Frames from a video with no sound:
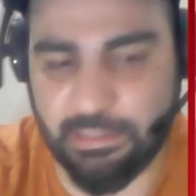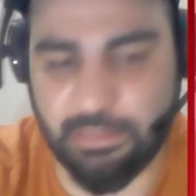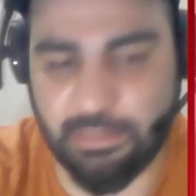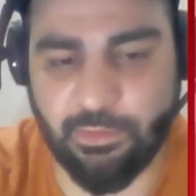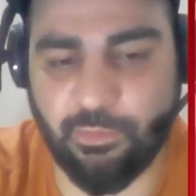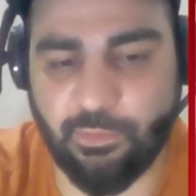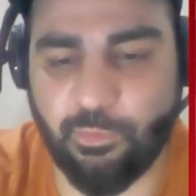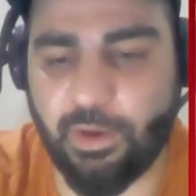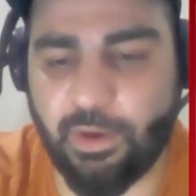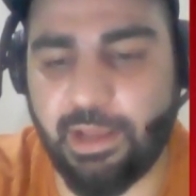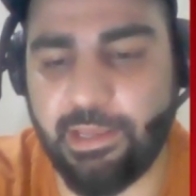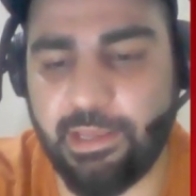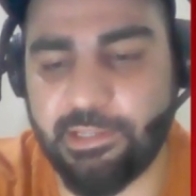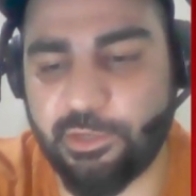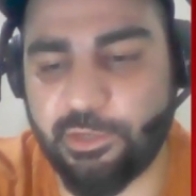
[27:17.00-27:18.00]
y
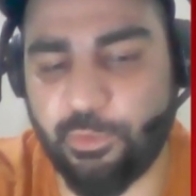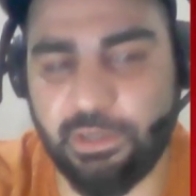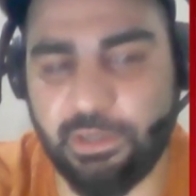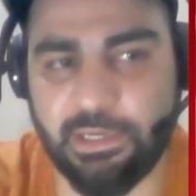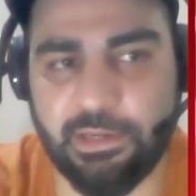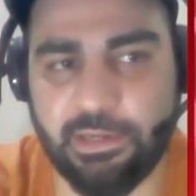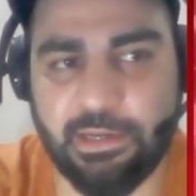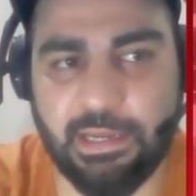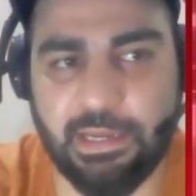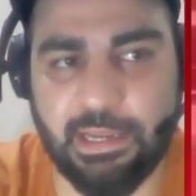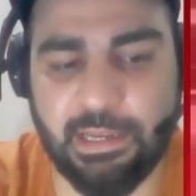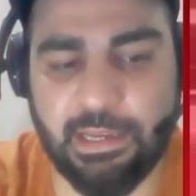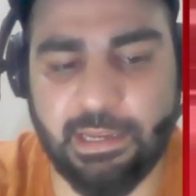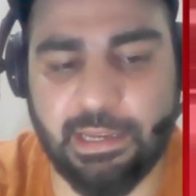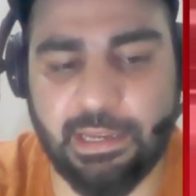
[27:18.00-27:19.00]
is equal to
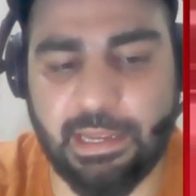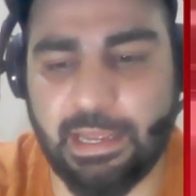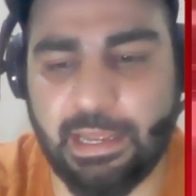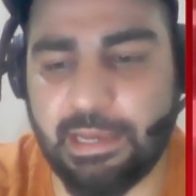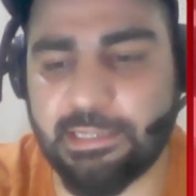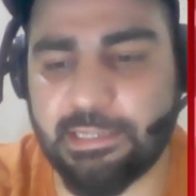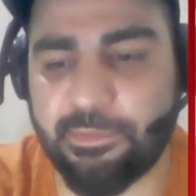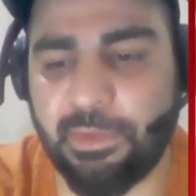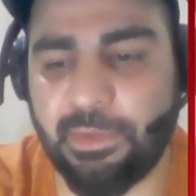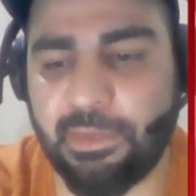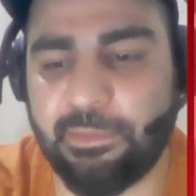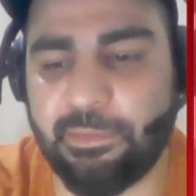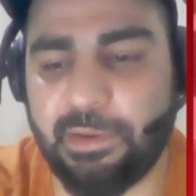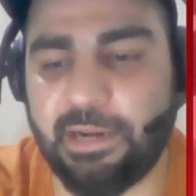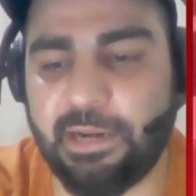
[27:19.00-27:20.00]
x
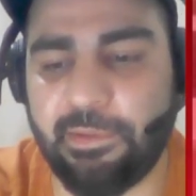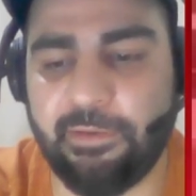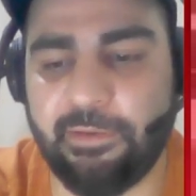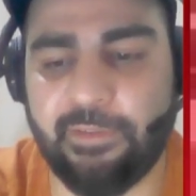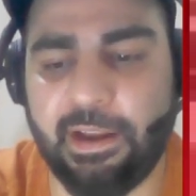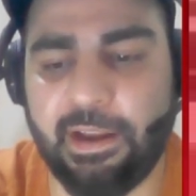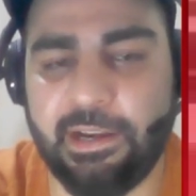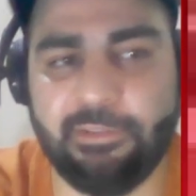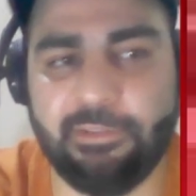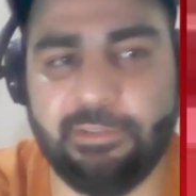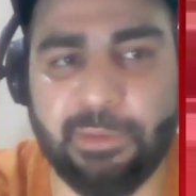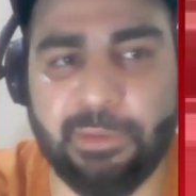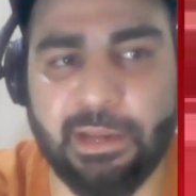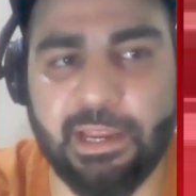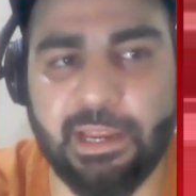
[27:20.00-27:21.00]
multiplied by 5 divided
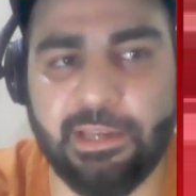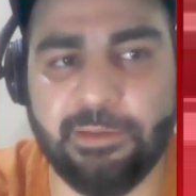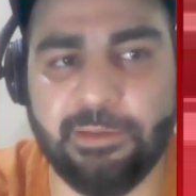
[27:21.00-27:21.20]
by 9.